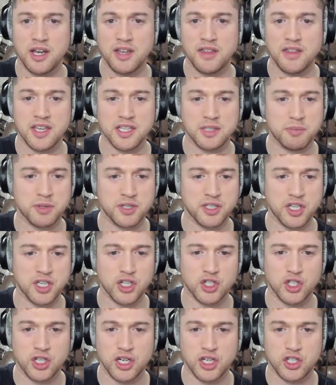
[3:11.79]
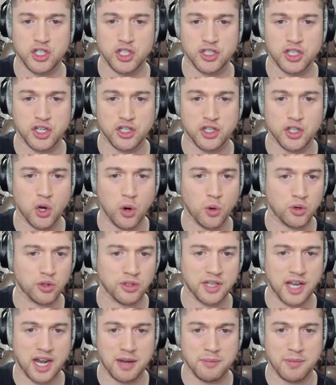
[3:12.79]
this position is just a total
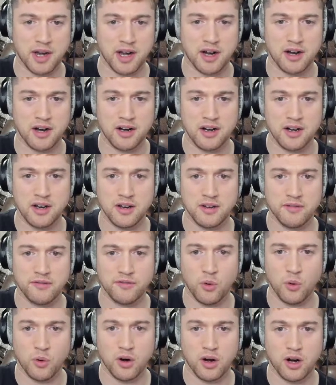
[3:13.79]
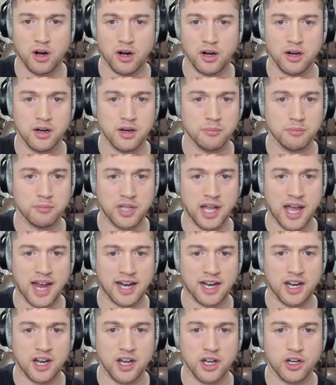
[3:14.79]
nightmare for black.